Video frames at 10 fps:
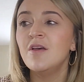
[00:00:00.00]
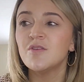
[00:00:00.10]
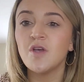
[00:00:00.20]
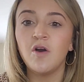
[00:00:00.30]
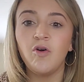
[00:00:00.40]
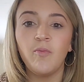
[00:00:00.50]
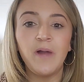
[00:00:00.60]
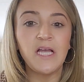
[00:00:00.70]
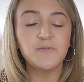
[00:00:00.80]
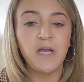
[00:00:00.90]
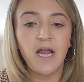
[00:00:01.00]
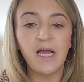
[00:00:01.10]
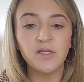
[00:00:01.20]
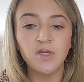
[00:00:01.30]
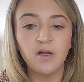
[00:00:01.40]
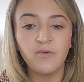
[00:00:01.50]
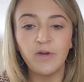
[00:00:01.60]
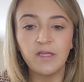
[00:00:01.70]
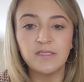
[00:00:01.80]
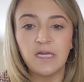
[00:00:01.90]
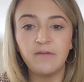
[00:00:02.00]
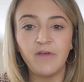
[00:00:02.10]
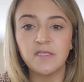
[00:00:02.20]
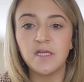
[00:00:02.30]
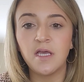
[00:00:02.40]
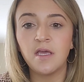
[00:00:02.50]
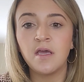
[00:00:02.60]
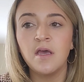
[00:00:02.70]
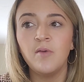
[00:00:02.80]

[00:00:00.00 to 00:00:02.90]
So my husband and I got started in real estate investing